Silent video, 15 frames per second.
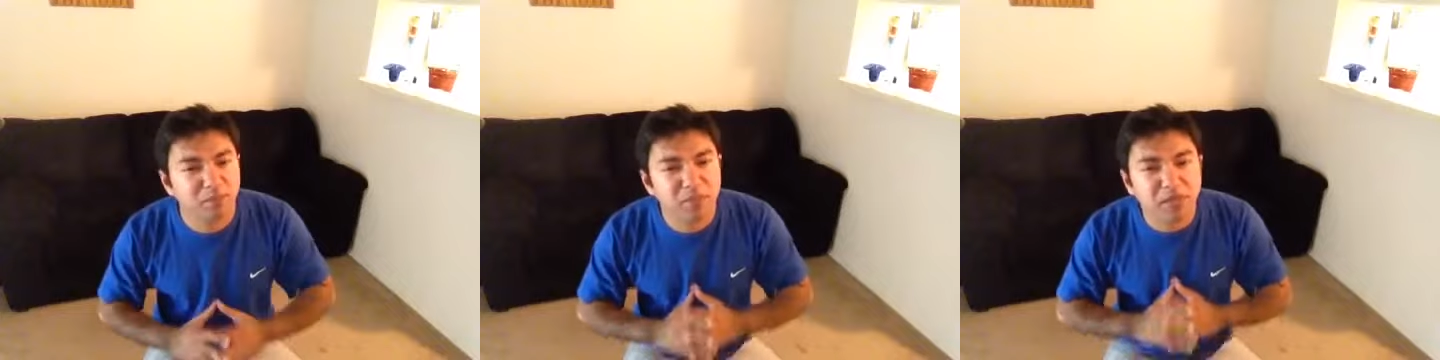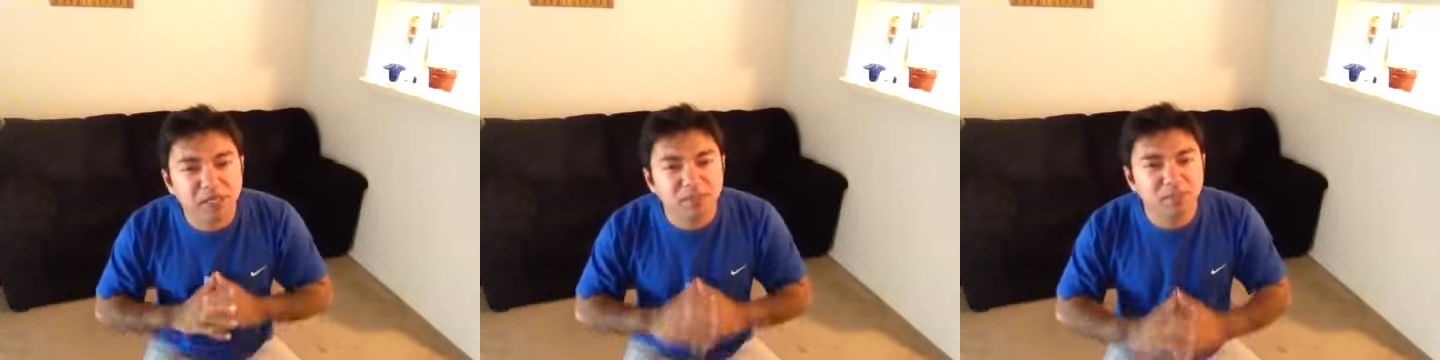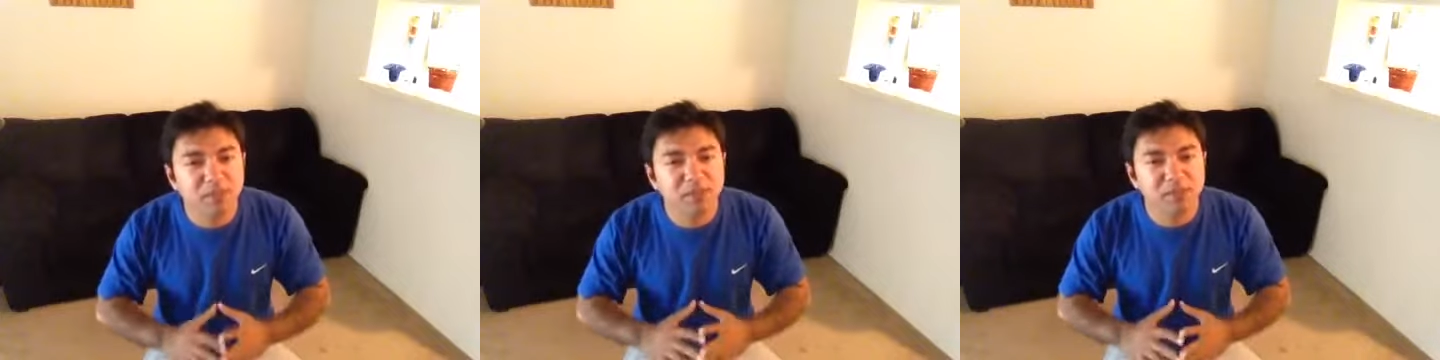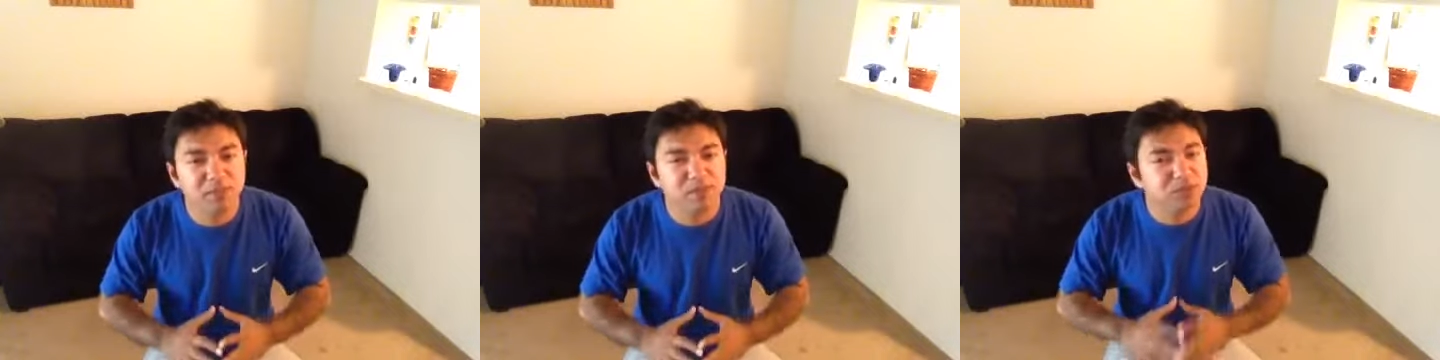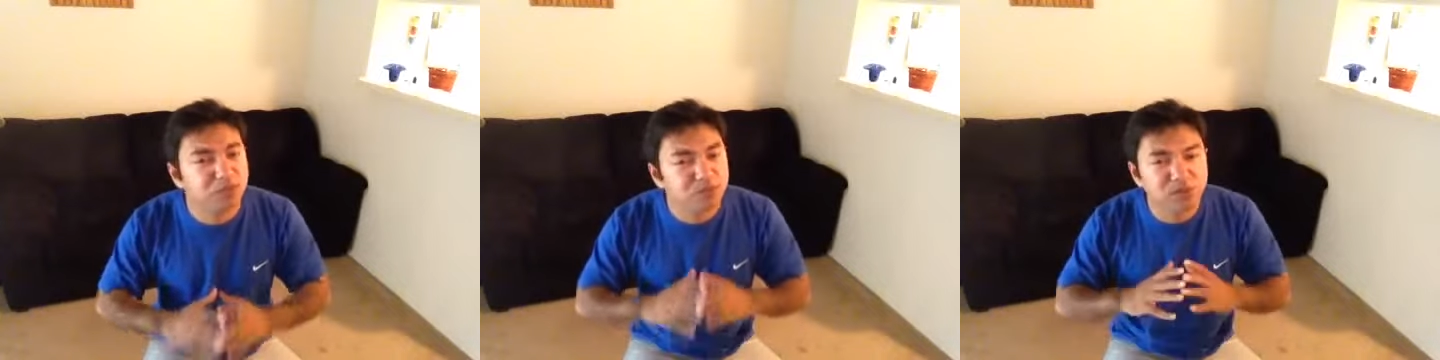Please, please,
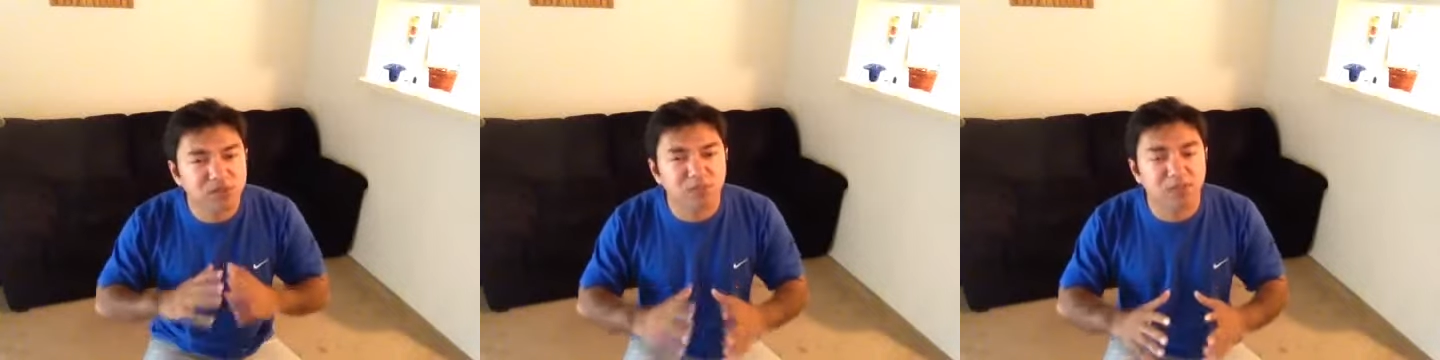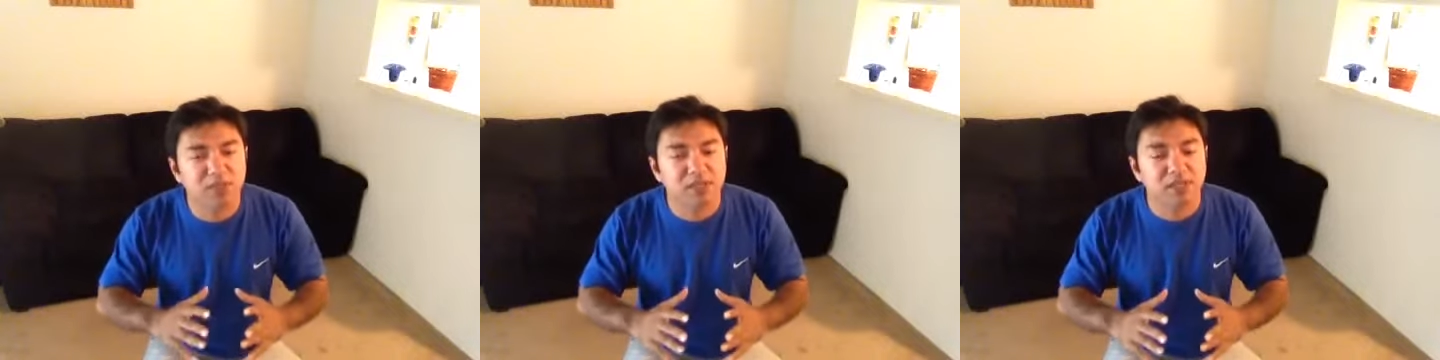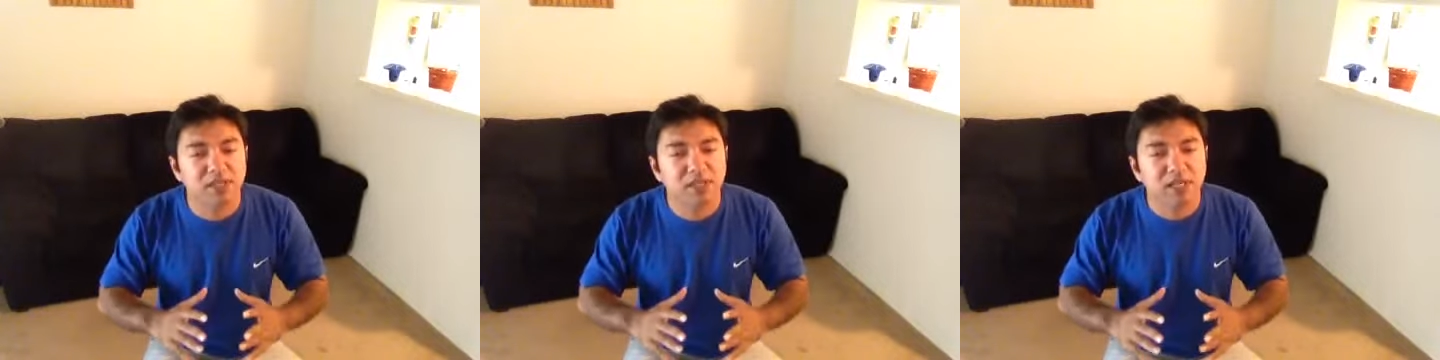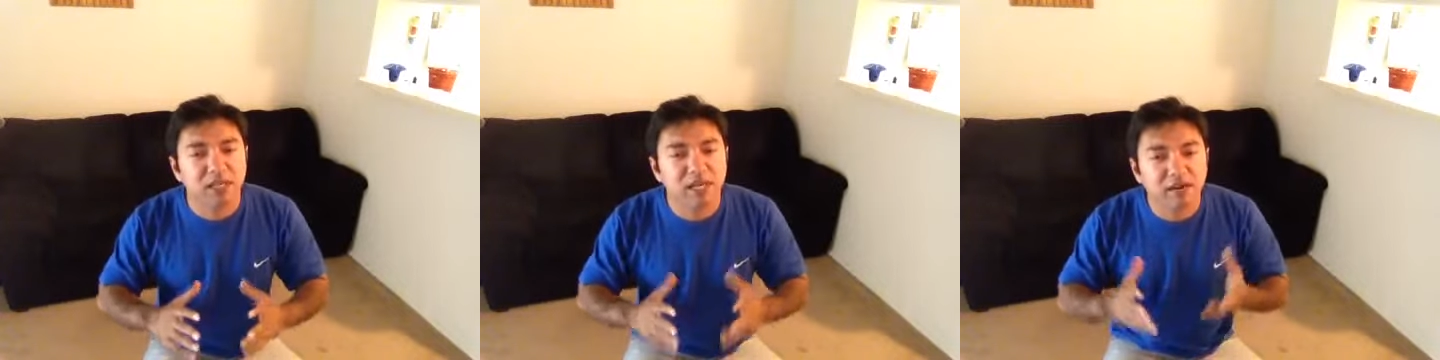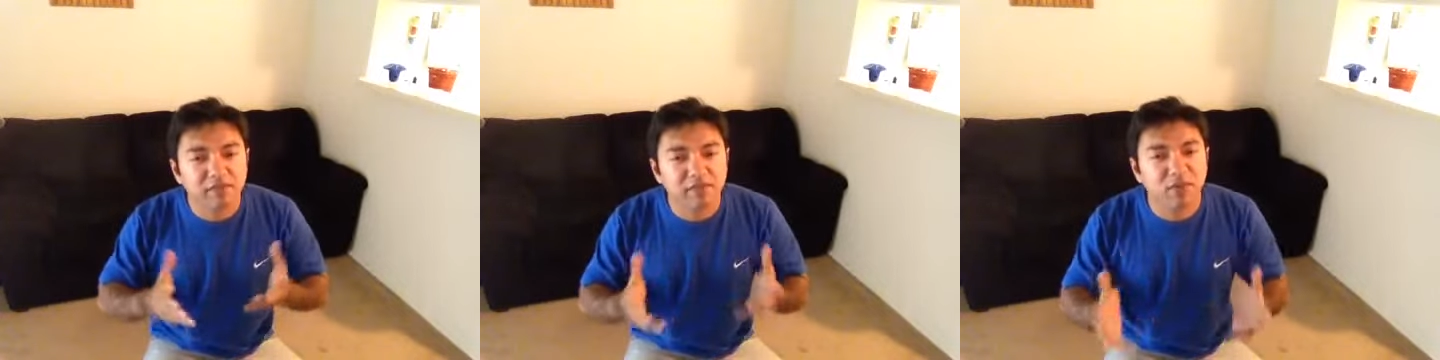please do something.
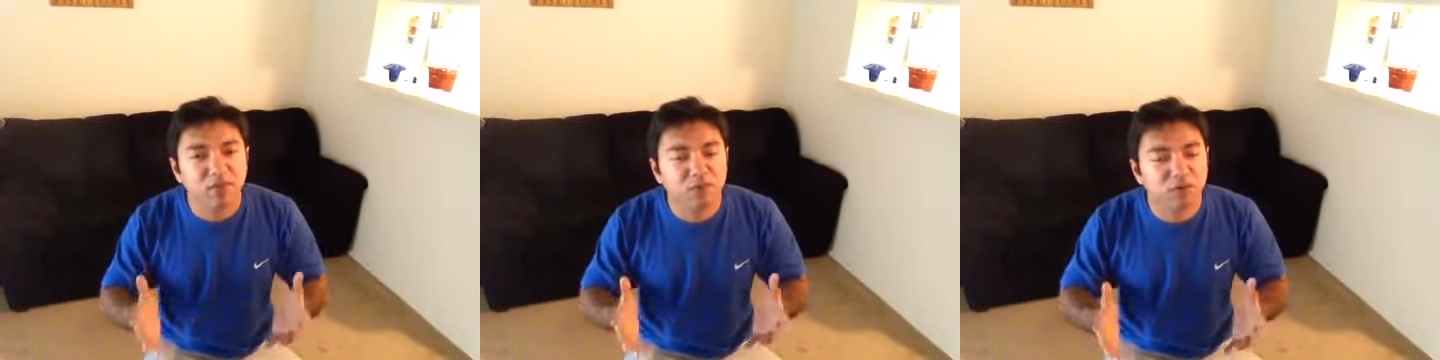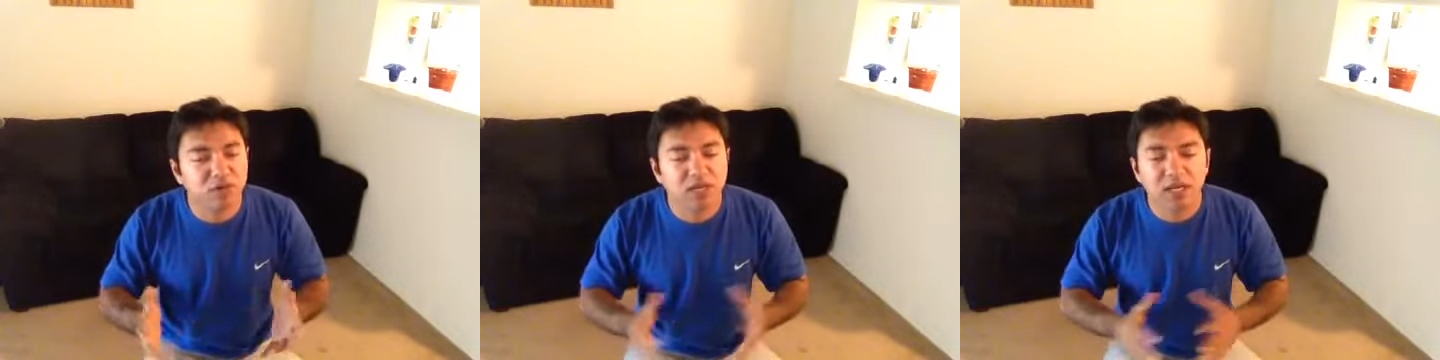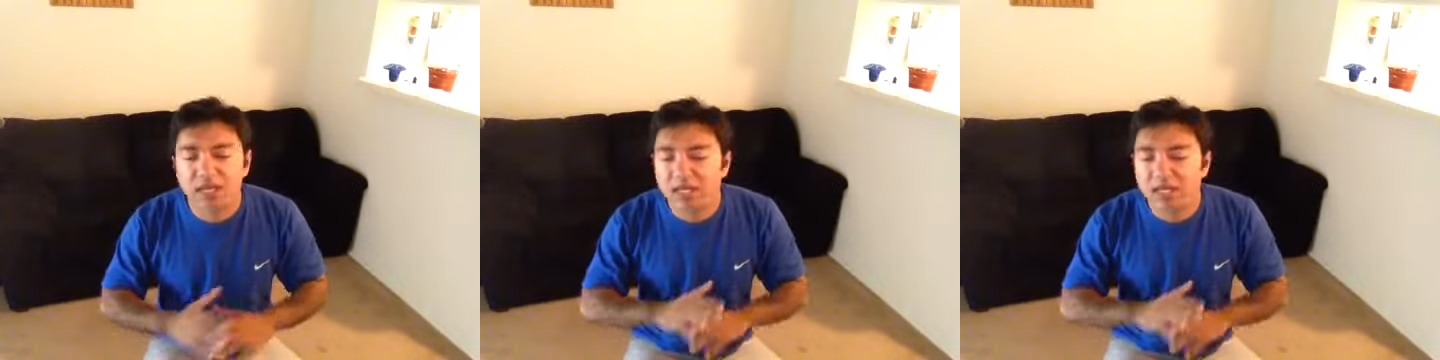Come forward.